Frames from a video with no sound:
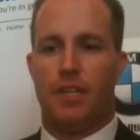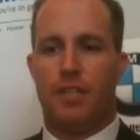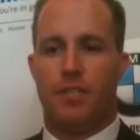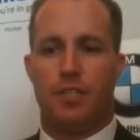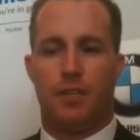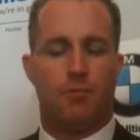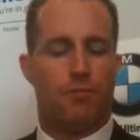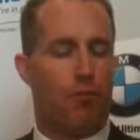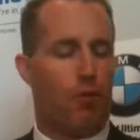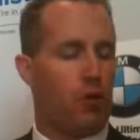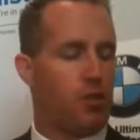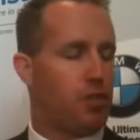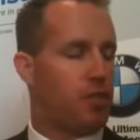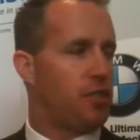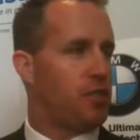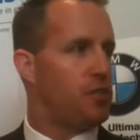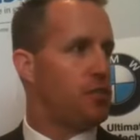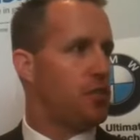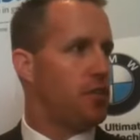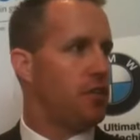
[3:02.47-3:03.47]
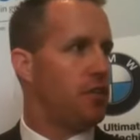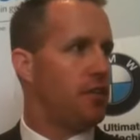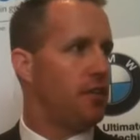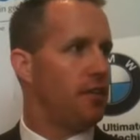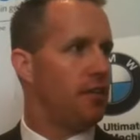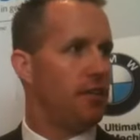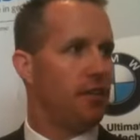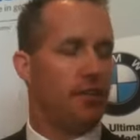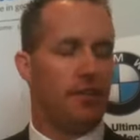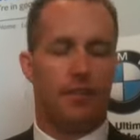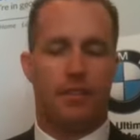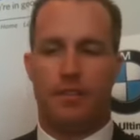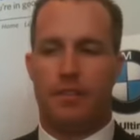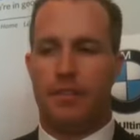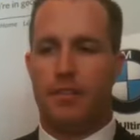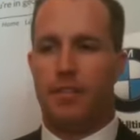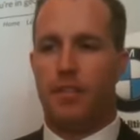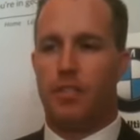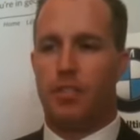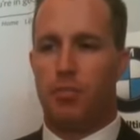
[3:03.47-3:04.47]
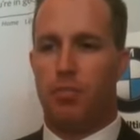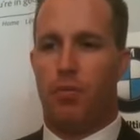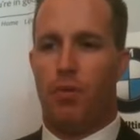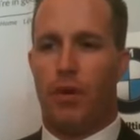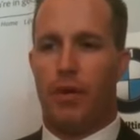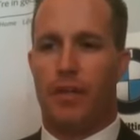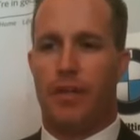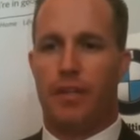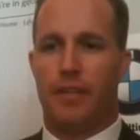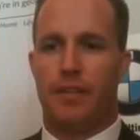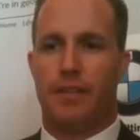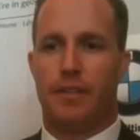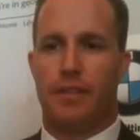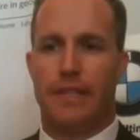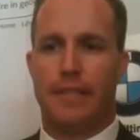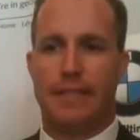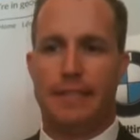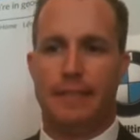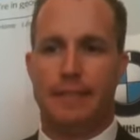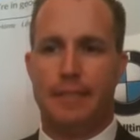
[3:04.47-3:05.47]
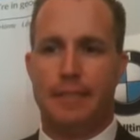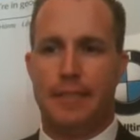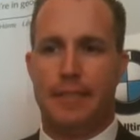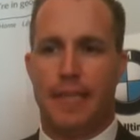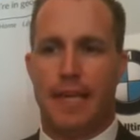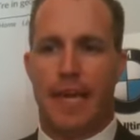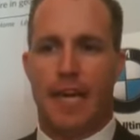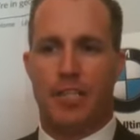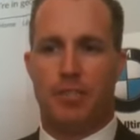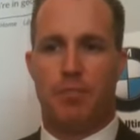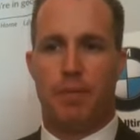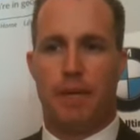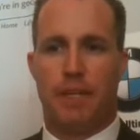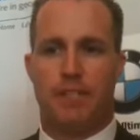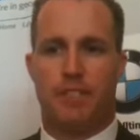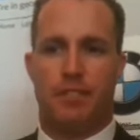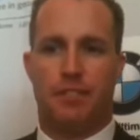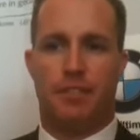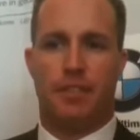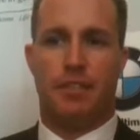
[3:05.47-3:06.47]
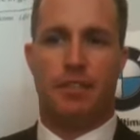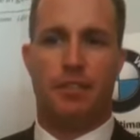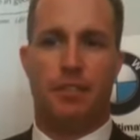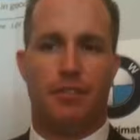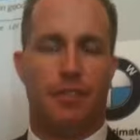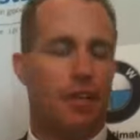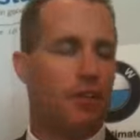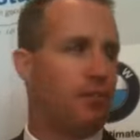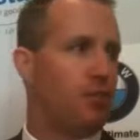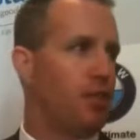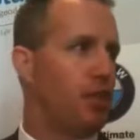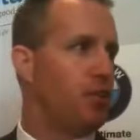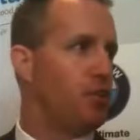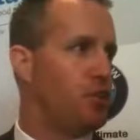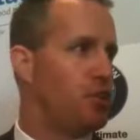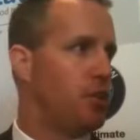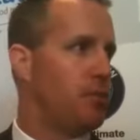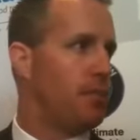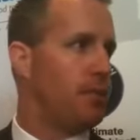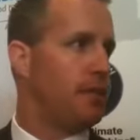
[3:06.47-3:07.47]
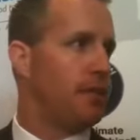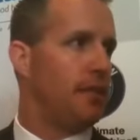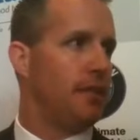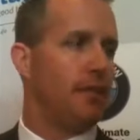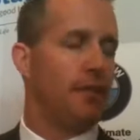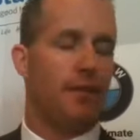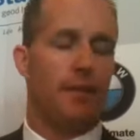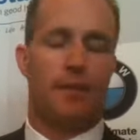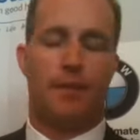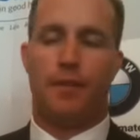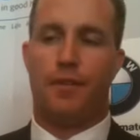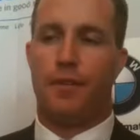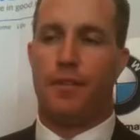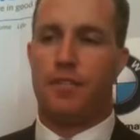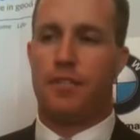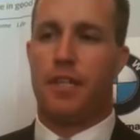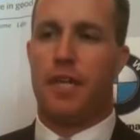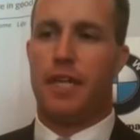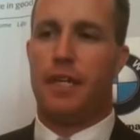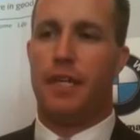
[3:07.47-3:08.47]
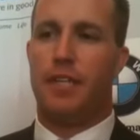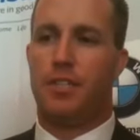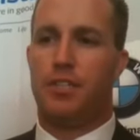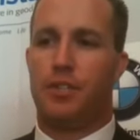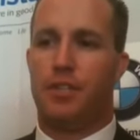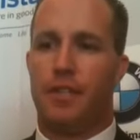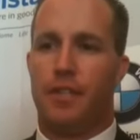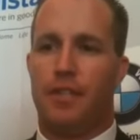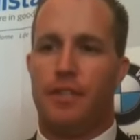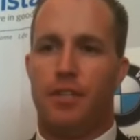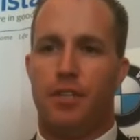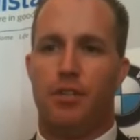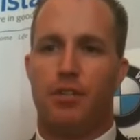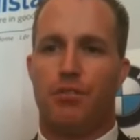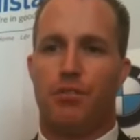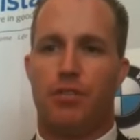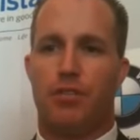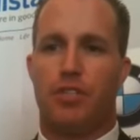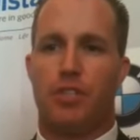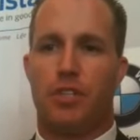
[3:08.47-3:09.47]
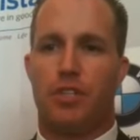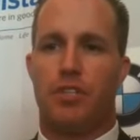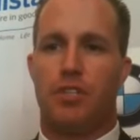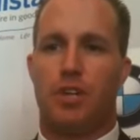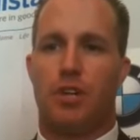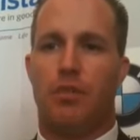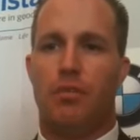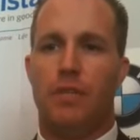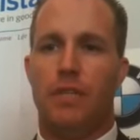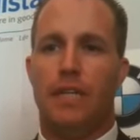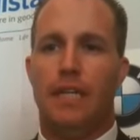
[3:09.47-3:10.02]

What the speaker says: it's unfortunate to see the disappointing aspects of leadership and things of that nature at the university. So